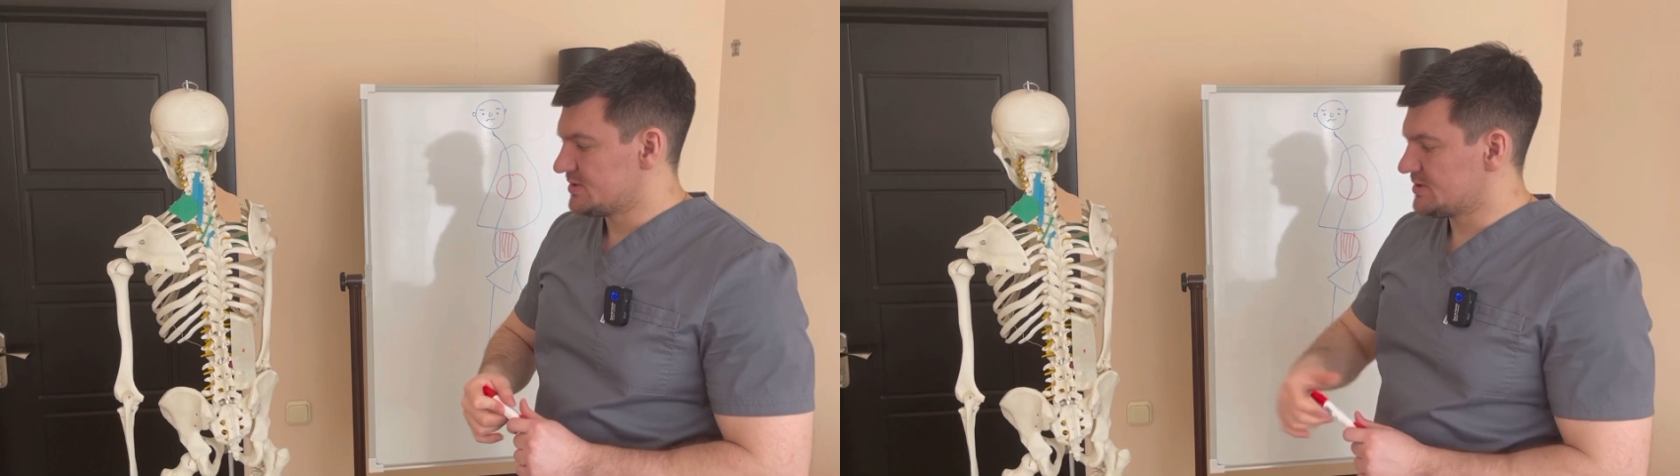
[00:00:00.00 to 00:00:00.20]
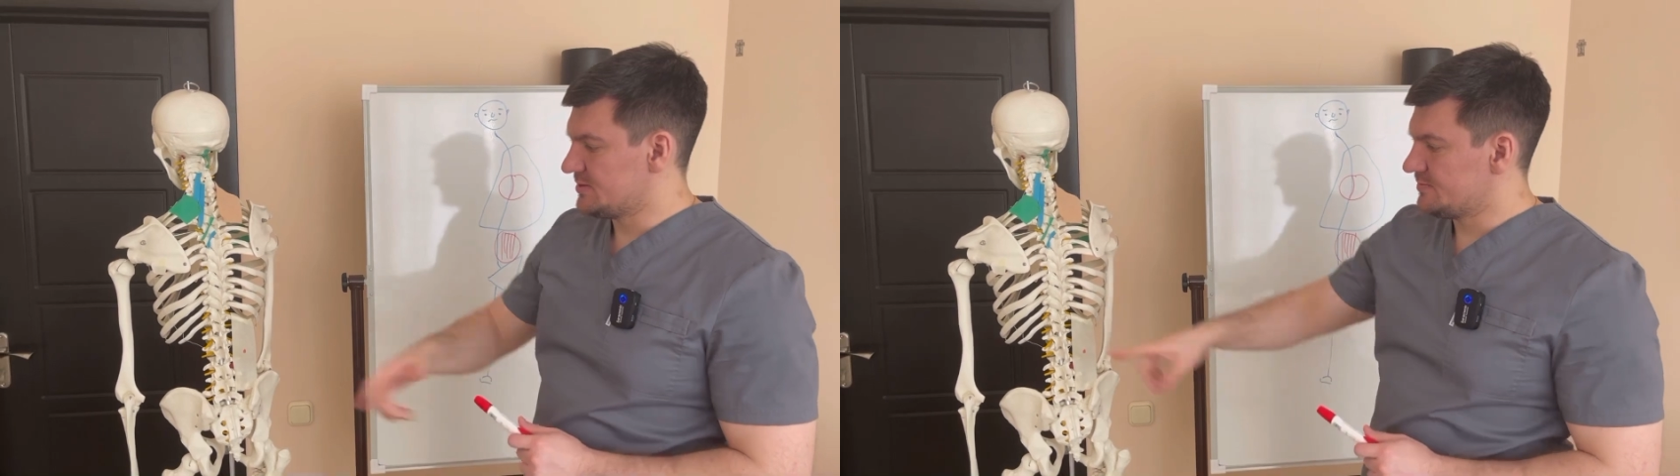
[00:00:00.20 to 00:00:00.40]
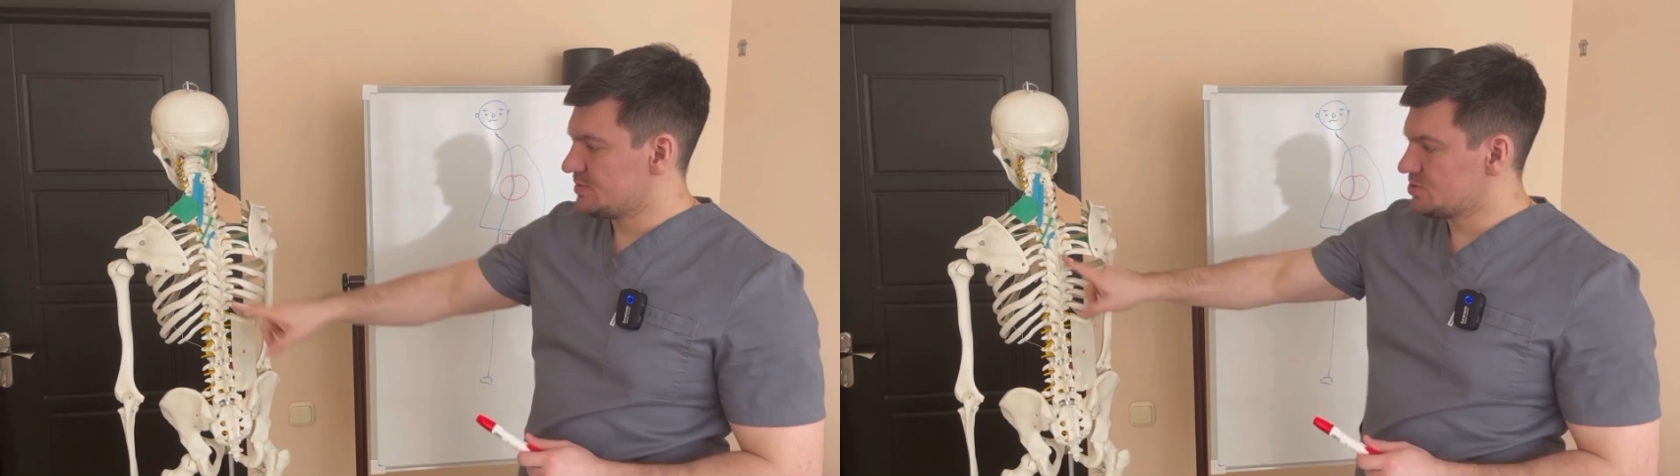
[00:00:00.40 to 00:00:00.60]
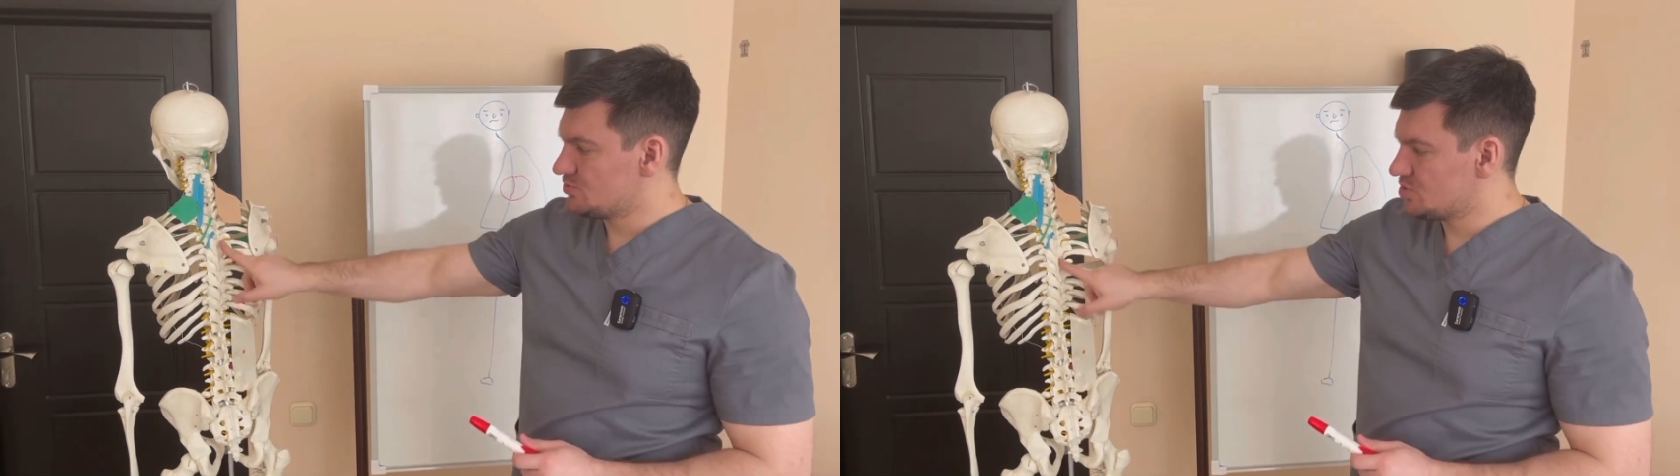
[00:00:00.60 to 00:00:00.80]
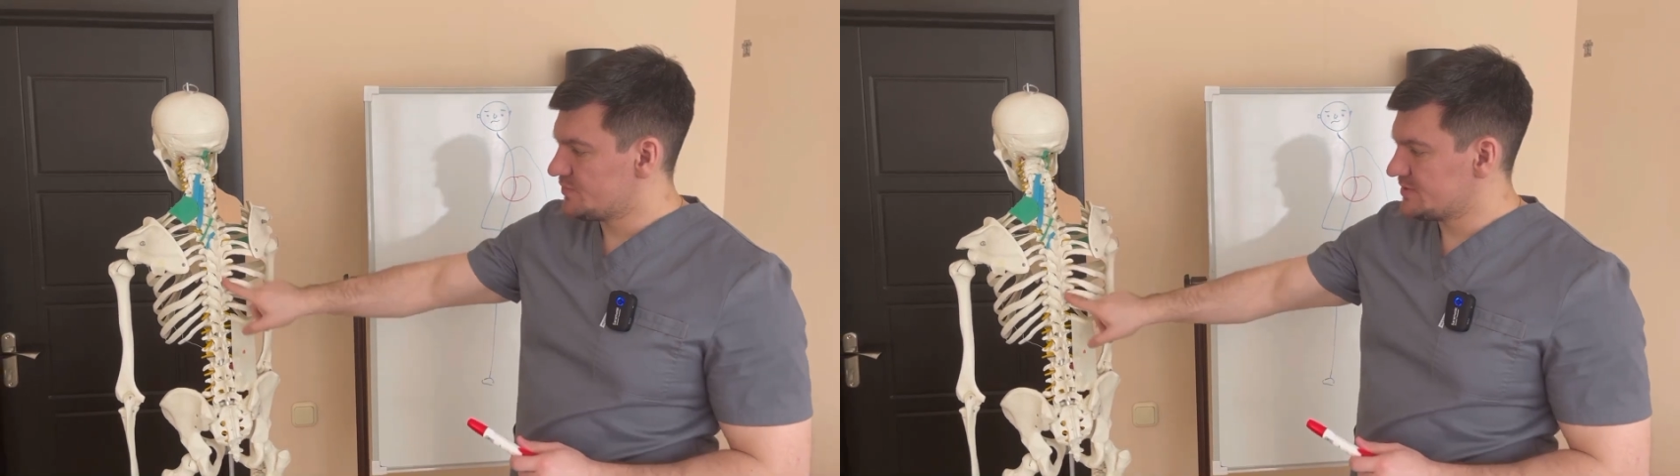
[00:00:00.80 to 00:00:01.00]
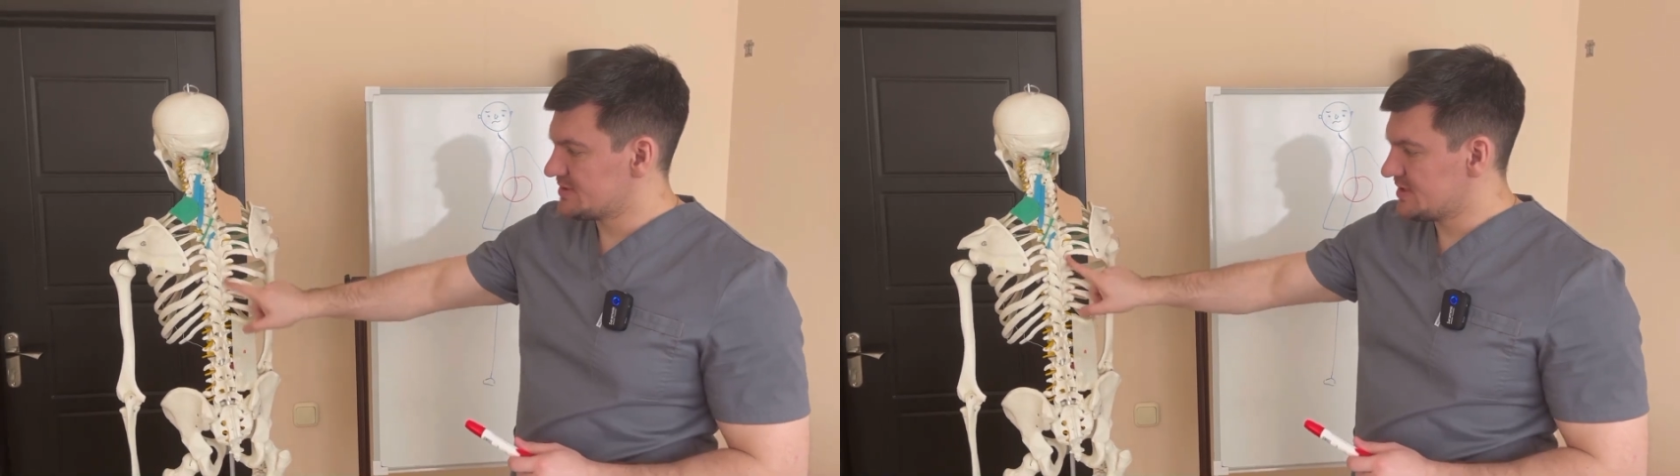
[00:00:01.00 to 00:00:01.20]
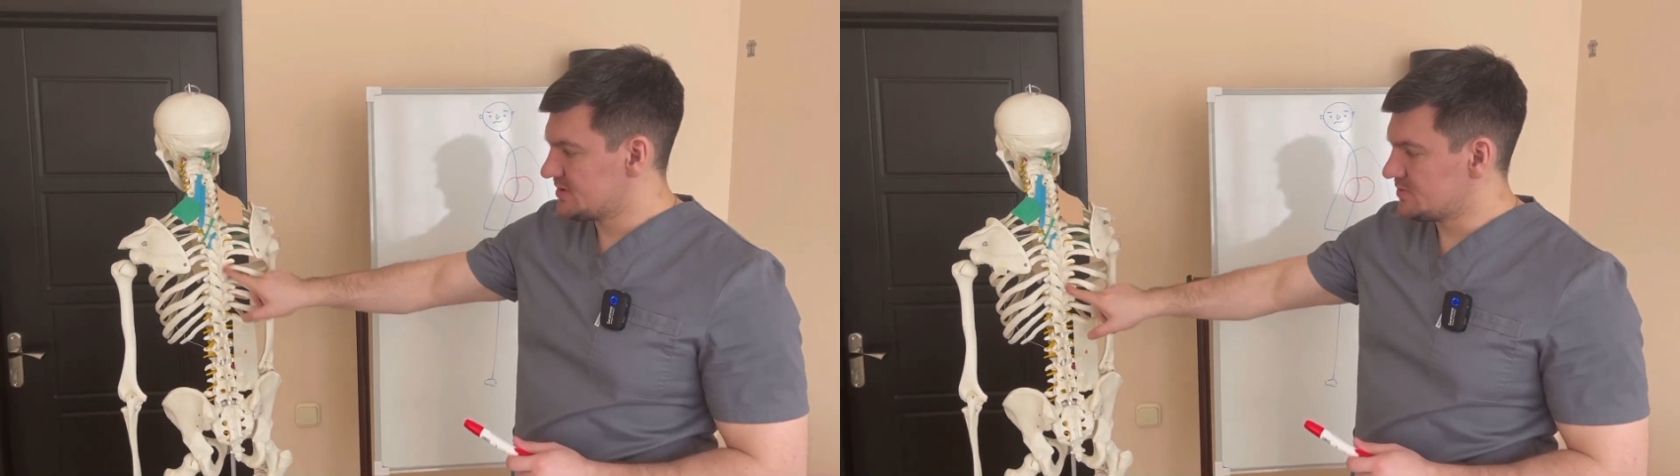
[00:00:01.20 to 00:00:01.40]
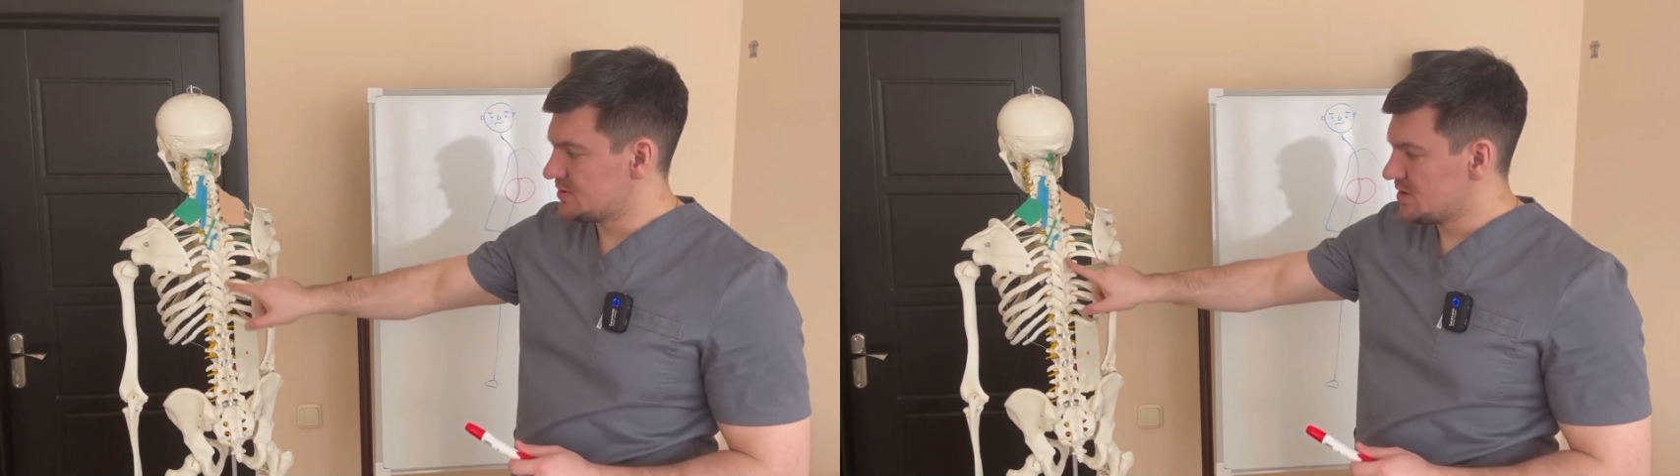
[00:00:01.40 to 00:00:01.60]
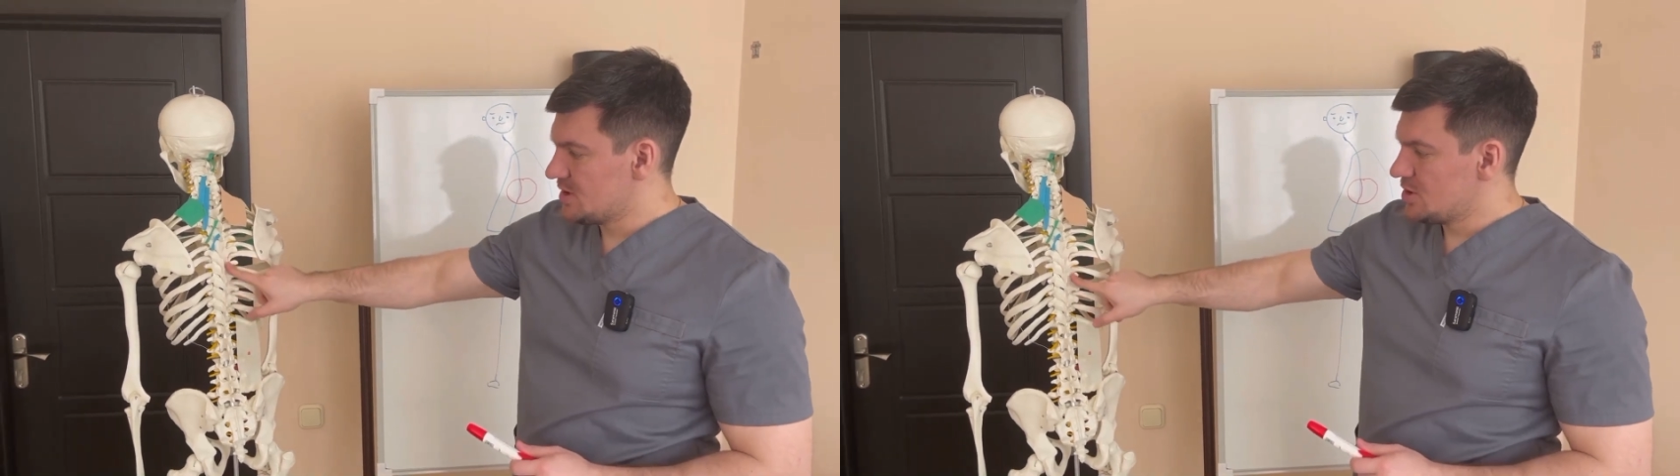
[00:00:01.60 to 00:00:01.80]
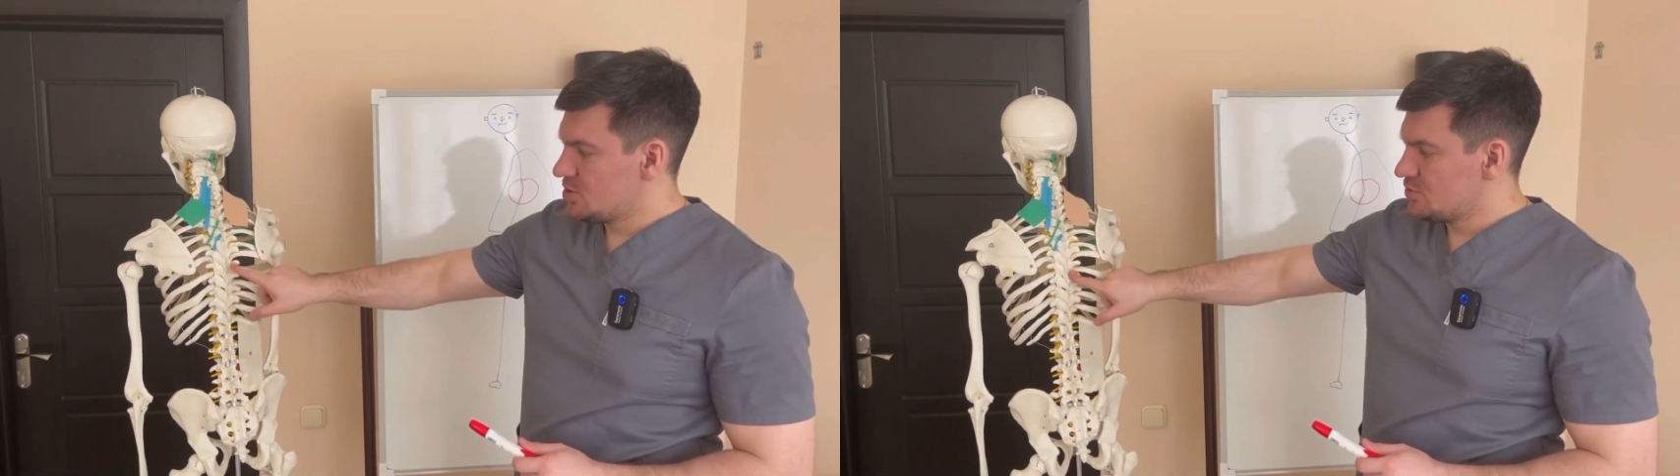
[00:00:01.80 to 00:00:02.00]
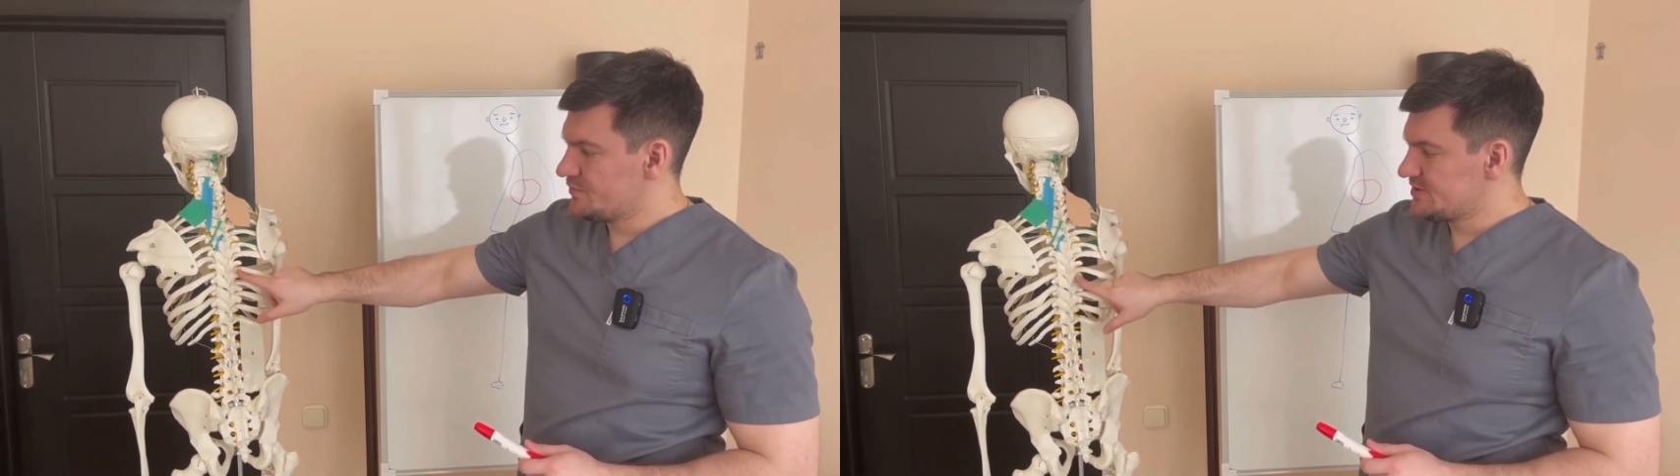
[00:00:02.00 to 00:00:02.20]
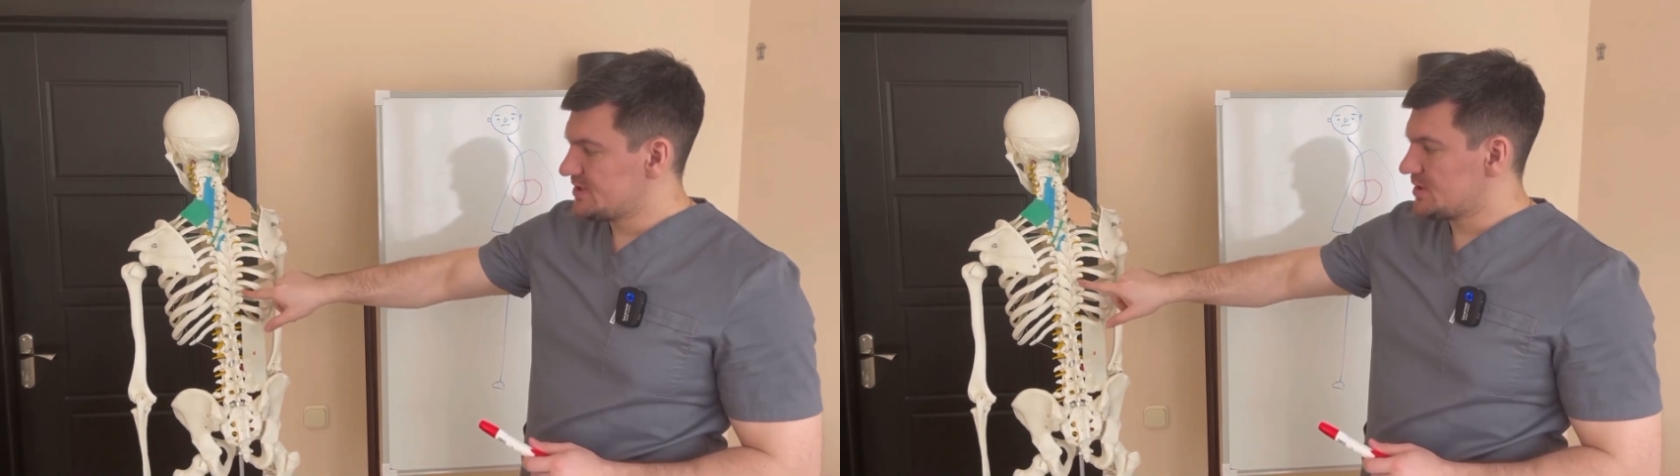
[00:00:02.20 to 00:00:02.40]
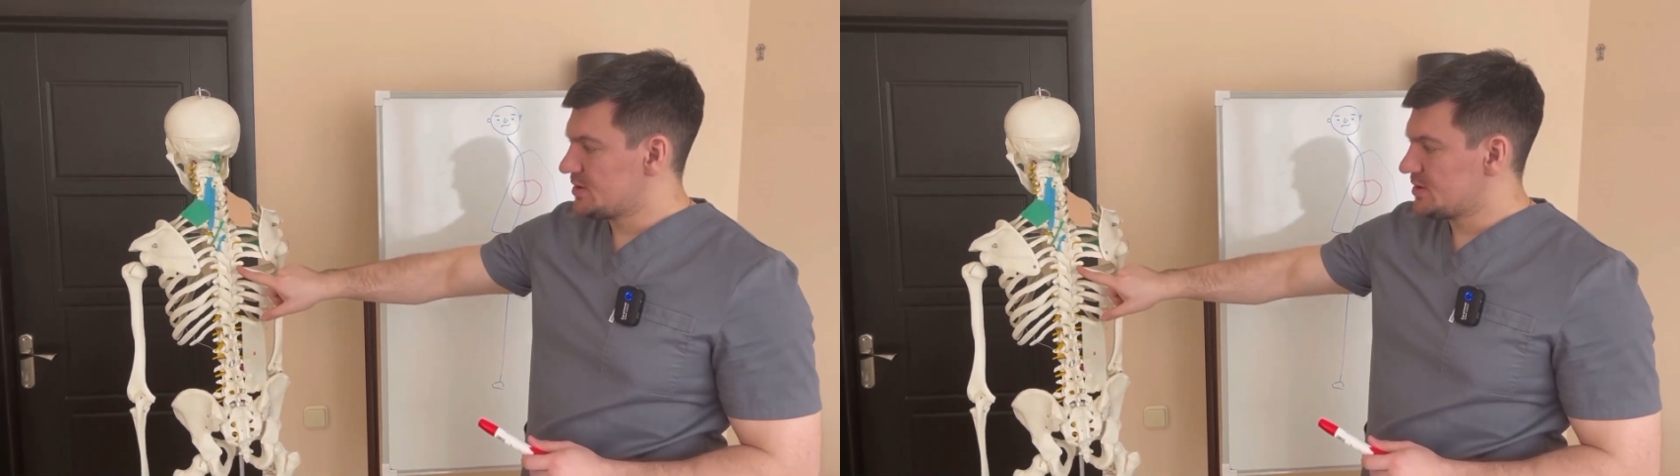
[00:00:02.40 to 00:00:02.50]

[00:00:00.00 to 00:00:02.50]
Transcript: Why is it right here? Everyone has it.